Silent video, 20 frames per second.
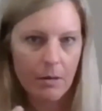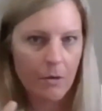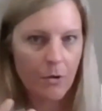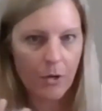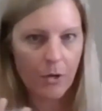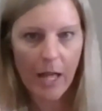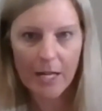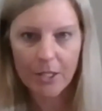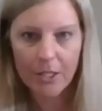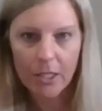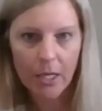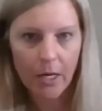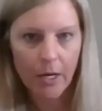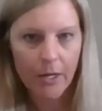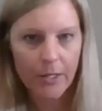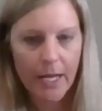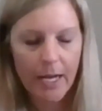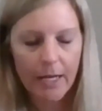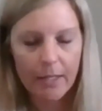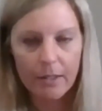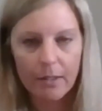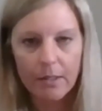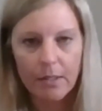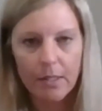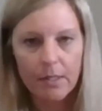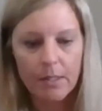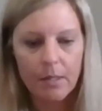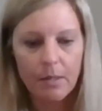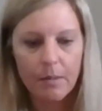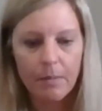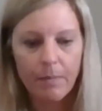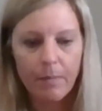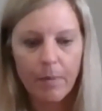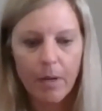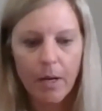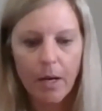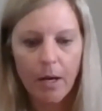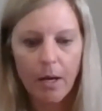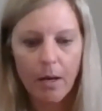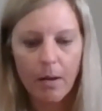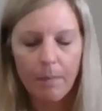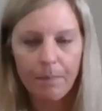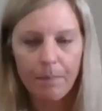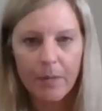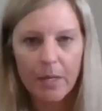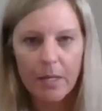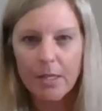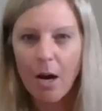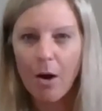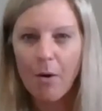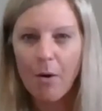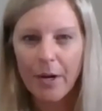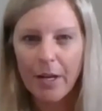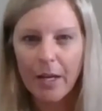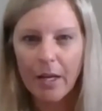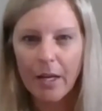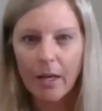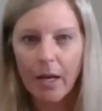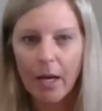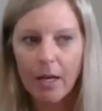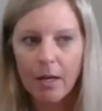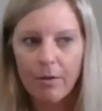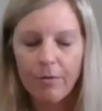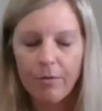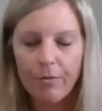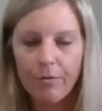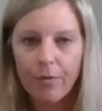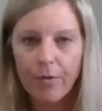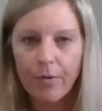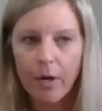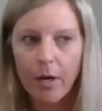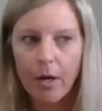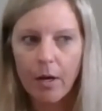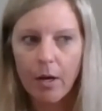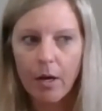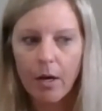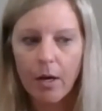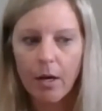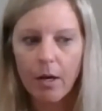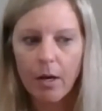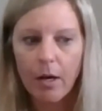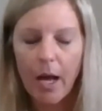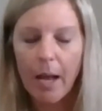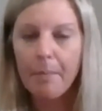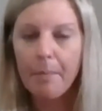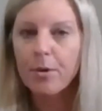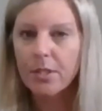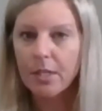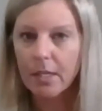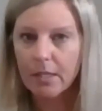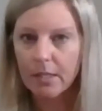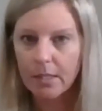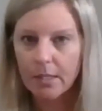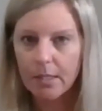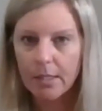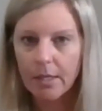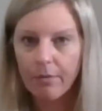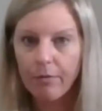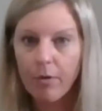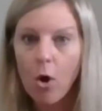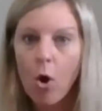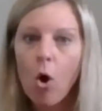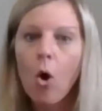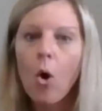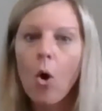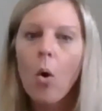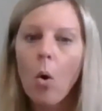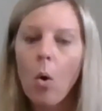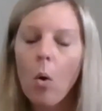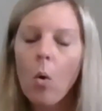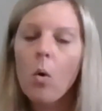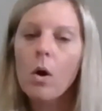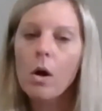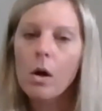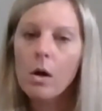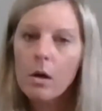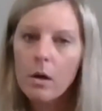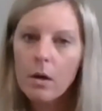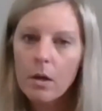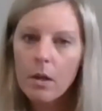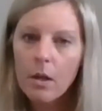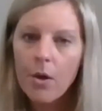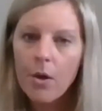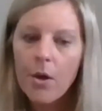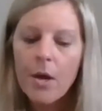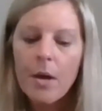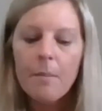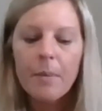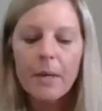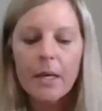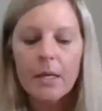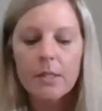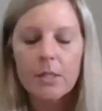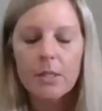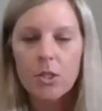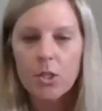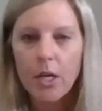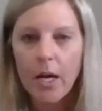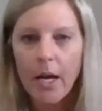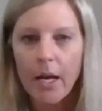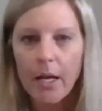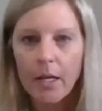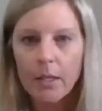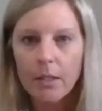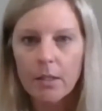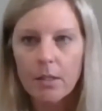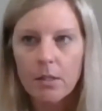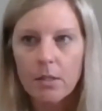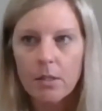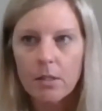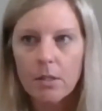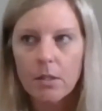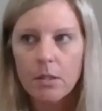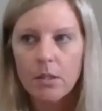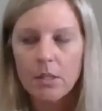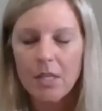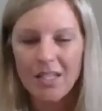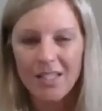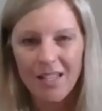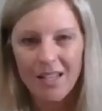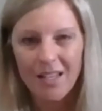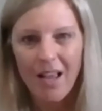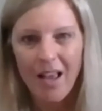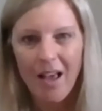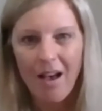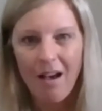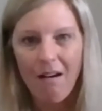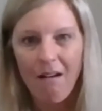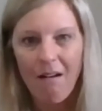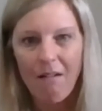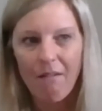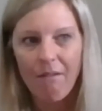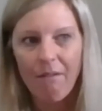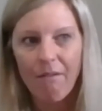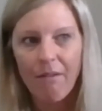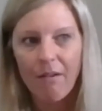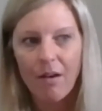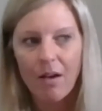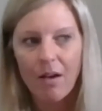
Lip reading: our tactile system is already kind of hypersensitive, or because a child doesn't have